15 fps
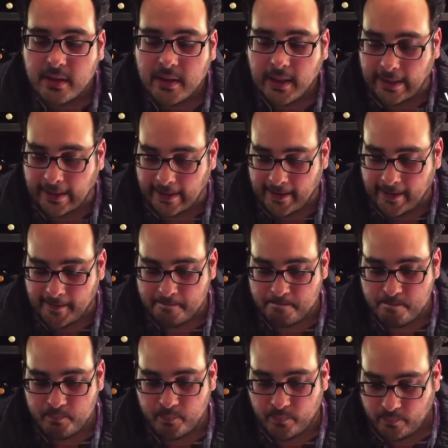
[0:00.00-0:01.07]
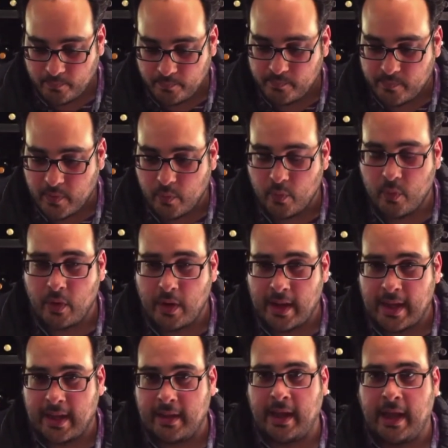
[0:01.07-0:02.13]
Um,
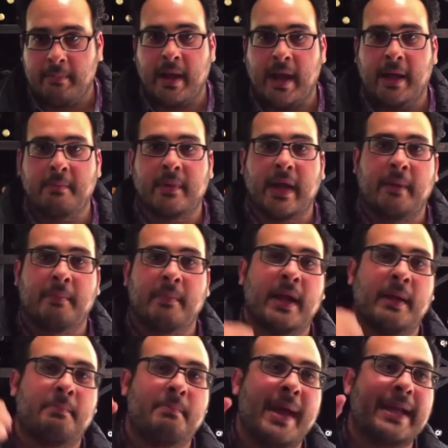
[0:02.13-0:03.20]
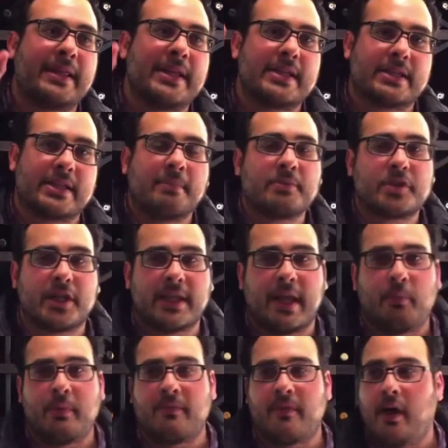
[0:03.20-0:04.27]
uh, I'm, I'm, I'm going to make the assumption that
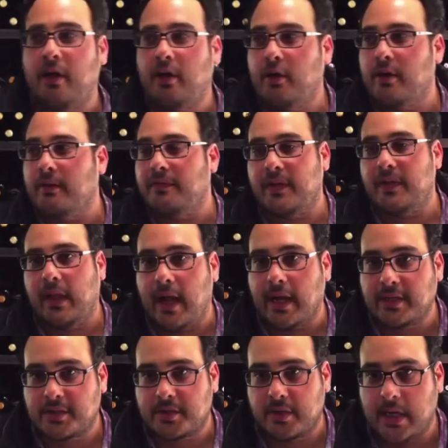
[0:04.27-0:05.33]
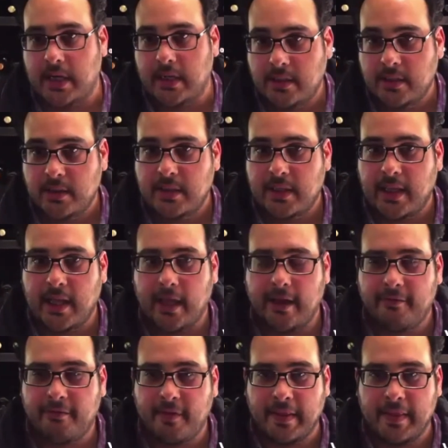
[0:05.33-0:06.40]
we've all heard of phylloxera, uh,
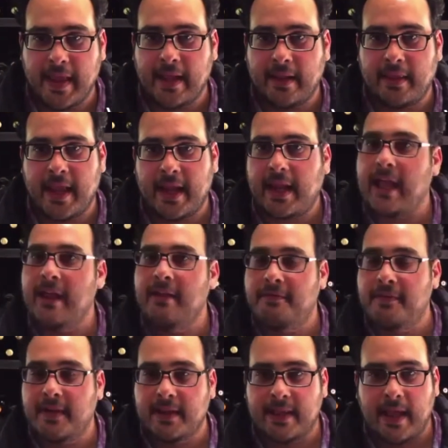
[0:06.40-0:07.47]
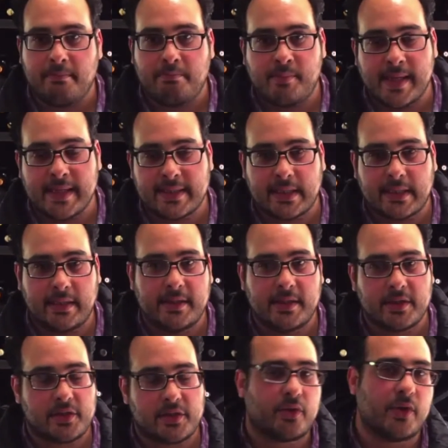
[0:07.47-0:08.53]
that, that aphid that basically
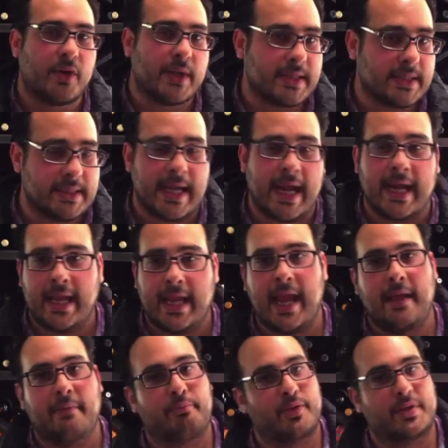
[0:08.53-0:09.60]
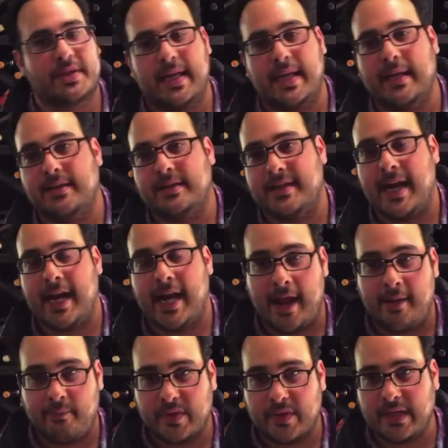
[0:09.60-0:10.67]
destroys 98%,
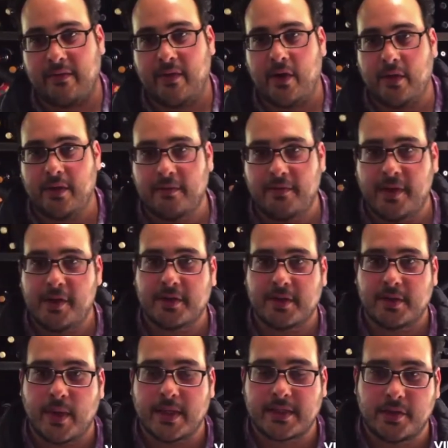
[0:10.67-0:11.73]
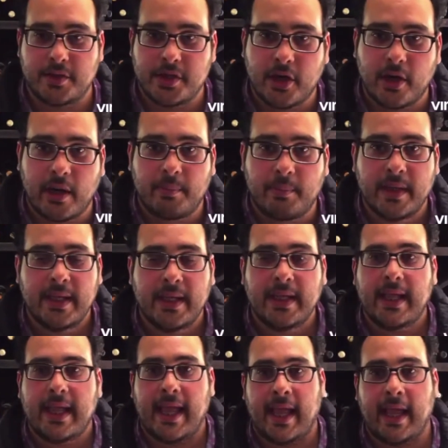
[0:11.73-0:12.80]
99% of all the vineyards in Western Europe.
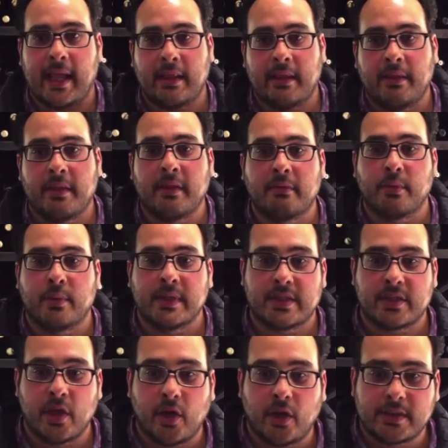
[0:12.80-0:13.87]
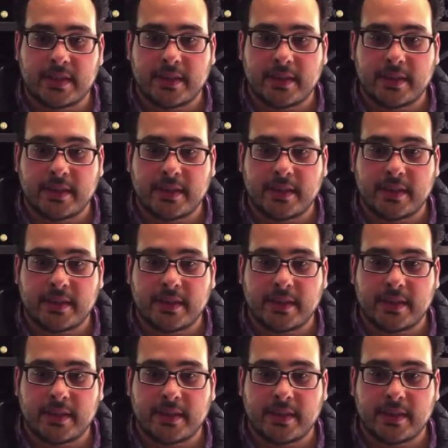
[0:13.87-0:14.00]
And the result,